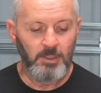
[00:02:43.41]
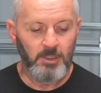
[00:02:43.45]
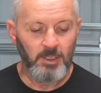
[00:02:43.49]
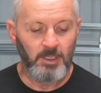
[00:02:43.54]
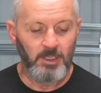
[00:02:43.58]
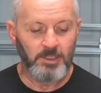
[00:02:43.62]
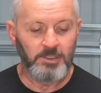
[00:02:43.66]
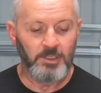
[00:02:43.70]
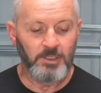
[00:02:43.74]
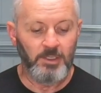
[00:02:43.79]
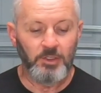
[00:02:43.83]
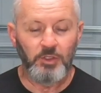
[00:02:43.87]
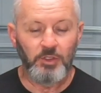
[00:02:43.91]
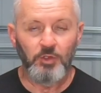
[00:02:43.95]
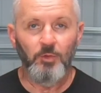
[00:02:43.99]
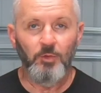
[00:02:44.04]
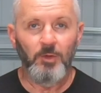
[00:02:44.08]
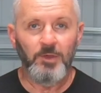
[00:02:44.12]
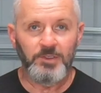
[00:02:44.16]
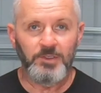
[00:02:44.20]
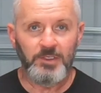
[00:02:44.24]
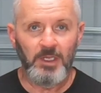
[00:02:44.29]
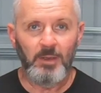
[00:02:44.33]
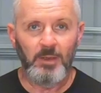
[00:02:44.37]
It's a
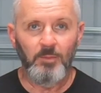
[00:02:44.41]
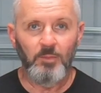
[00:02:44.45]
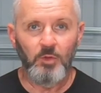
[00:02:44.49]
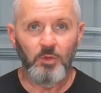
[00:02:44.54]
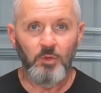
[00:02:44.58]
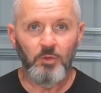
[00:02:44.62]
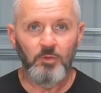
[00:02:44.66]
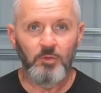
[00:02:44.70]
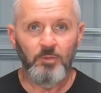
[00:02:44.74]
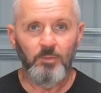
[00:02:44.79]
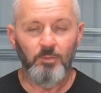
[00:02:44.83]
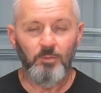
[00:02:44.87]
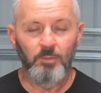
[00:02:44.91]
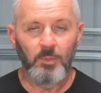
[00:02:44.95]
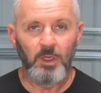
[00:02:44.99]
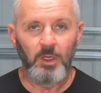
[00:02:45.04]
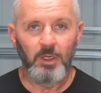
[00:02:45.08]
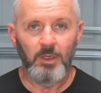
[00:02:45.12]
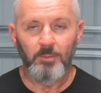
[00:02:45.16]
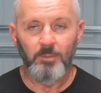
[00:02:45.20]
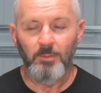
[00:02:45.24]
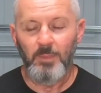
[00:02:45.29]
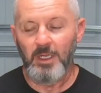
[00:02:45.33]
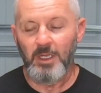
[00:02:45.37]
USA
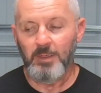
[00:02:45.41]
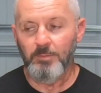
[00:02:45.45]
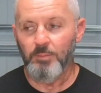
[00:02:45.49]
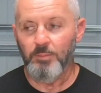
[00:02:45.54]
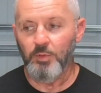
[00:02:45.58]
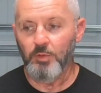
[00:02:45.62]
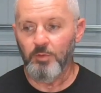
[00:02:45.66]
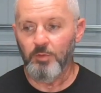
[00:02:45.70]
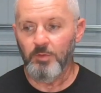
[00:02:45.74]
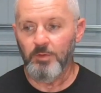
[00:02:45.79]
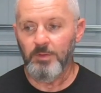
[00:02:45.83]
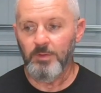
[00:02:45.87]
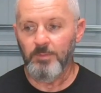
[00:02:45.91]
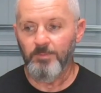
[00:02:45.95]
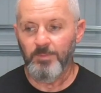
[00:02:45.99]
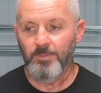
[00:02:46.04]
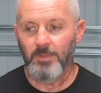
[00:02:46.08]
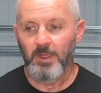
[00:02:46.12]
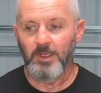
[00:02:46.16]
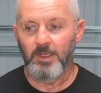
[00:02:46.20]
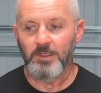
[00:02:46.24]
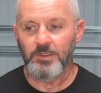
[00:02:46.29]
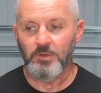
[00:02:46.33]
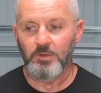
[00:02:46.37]
made boot.
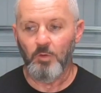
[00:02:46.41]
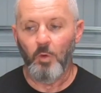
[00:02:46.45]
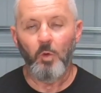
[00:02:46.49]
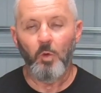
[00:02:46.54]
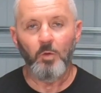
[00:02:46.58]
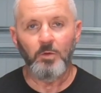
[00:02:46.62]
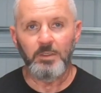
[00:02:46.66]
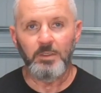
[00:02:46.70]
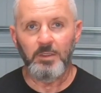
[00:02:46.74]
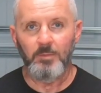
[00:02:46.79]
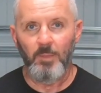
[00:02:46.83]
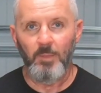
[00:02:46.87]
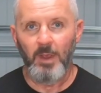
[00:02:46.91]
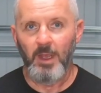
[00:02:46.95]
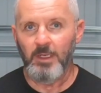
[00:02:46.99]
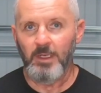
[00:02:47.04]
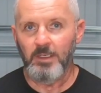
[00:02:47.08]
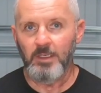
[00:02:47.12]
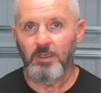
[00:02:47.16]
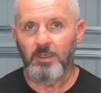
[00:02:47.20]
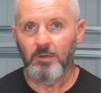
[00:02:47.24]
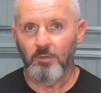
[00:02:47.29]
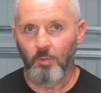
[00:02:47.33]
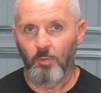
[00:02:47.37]
It's only
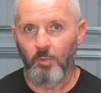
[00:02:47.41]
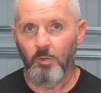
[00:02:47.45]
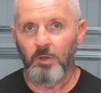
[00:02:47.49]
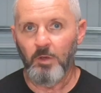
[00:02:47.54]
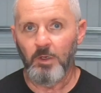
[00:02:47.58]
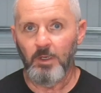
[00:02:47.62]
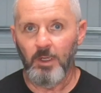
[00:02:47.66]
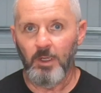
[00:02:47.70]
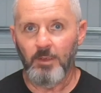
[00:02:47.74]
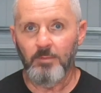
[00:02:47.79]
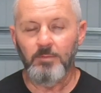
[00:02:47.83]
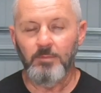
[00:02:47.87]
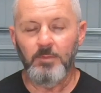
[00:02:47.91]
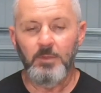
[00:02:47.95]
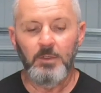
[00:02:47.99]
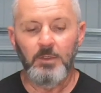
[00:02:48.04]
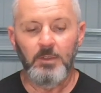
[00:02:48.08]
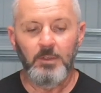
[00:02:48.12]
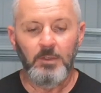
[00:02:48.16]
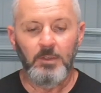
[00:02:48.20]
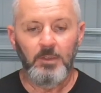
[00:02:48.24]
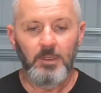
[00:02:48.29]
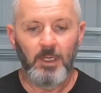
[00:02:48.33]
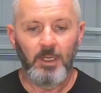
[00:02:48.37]
made in Oregon
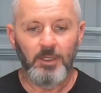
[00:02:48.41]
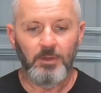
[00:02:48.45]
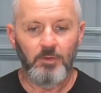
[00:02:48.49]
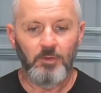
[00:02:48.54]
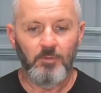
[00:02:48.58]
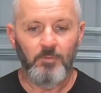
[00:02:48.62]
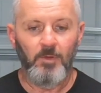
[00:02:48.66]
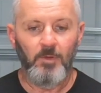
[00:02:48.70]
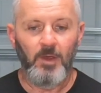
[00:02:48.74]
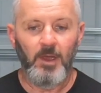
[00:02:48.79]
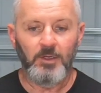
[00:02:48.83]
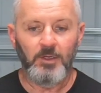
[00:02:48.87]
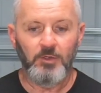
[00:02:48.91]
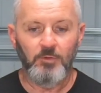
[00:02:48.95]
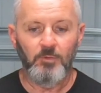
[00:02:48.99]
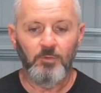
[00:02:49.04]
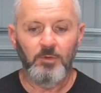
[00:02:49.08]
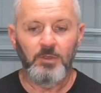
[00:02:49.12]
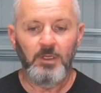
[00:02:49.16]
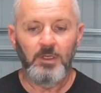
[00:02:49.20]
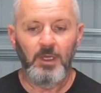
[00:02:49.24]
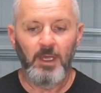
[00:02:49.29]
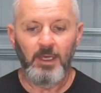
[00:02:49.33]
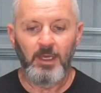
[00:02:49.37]
at their
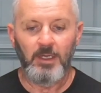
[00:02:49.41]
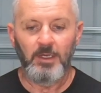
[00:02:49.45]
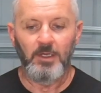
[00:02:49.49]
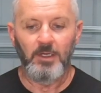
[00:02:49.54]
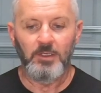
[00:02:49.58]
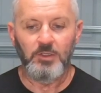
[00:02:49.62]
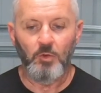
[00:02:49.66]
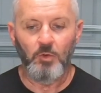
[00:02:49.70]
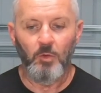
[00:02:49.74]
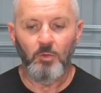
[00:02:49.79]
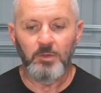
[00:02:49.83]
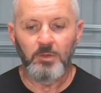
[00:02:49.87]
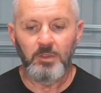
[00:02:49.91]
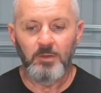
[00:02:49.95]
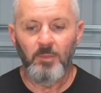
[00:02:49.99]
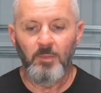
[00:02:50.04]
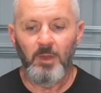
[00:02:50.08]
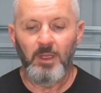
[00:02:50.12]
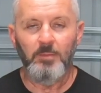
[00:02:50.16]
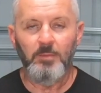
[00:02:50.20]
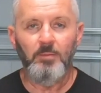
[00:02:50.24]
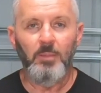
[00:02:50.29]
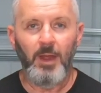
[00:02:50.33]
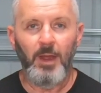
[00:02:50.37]
factory, and it's only
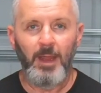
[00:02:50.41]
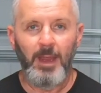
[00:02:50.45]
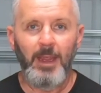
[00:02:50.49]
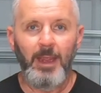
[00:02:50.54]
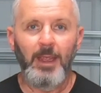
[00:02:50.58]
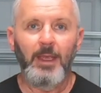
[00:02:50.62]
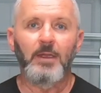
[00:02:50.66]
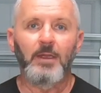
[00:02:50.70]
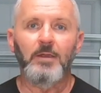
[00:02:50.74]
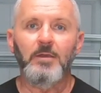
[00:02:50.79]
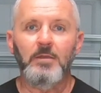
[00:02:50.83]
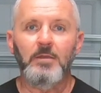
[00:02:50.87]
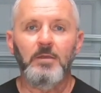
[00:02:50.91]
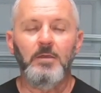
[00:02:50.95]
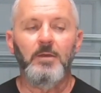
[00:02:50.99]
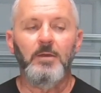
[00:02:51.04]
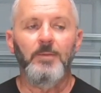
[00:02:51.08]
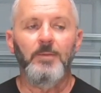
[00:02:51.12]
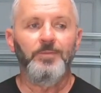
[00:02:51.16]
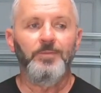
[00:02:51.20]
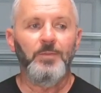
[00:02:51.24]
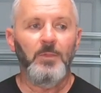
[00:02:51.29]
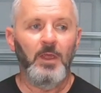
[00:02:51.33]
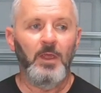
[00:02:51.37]
made by hand.
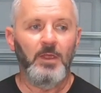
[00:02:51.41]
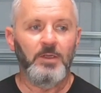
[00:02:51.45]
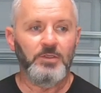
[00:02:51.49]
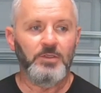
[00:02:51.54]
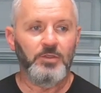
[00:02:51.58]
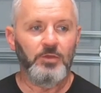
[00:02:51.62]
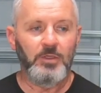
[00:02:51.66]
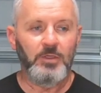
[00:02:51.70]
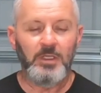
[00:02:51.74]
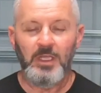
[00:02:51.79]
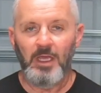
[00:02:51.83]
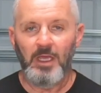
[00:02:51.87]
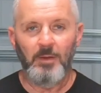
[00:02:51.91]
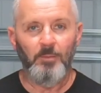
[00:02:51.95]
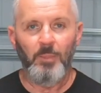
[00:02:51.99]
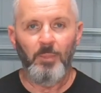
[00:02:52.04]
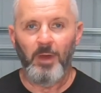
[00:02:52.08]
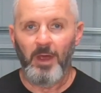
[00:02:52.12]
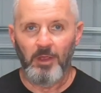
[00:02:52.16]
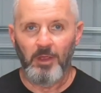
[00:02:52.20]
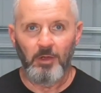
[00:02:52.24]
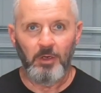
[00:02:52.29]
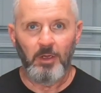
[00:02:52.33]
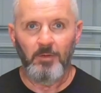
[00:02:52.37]
And so you can't
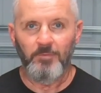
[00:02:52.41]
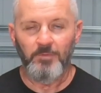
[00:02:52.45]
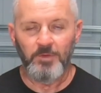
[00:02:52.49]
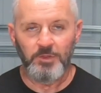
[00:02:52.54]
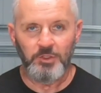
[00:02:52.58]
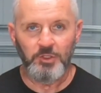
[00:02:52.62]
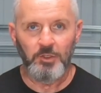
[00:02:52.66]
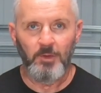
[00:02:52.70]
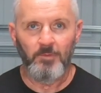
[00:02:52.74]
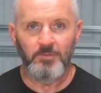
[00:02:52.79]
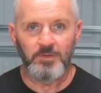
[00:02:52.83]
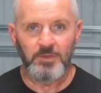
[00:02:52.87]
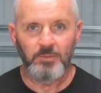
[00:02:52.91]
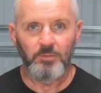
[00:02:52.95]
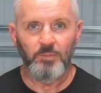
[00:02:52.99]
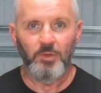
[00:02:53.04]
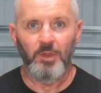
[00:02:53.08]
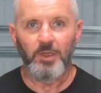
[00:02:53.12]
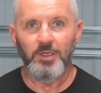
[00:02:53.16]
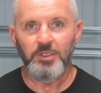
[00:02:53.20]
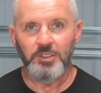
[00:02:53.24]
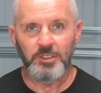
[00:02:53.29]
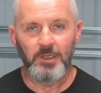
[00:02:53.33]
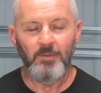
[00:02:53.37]
buy it off the shelf
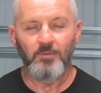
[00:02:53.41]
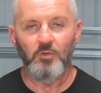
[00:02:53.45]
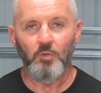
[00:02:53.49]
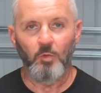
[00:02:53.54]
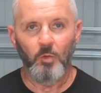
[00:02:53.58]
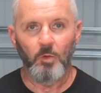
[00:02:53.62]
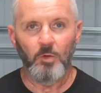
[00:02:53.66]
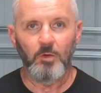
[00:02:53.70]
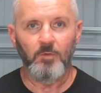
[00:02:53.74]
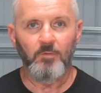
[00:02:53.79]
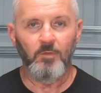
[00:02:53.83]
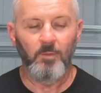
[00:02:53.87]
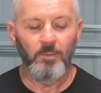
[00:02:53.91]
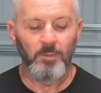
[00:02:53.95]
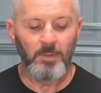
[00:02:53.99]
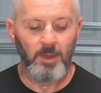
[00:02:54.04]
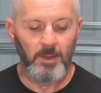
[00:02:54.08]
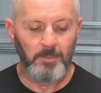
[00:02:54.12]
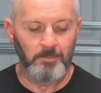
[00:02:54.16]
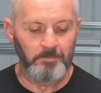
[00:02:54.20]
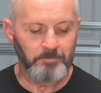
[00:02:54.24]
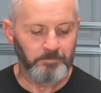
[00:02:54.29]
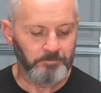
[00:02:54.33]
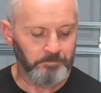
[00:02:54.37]
someplace, you have to order it from
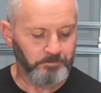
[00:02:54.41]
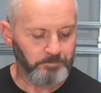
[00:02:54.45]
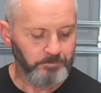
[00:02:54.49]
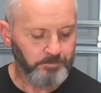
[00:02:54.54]
them.